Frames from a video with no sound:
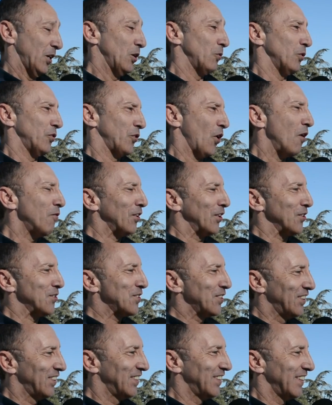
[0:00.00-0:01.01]
It was
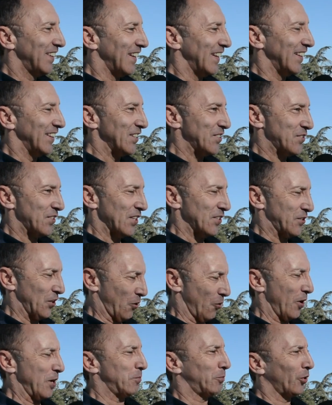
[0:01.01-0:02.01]
obvious, and it's a
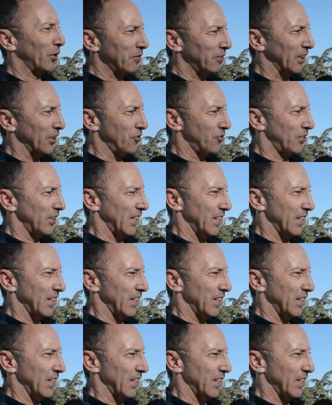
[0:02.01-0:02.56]
great privilege.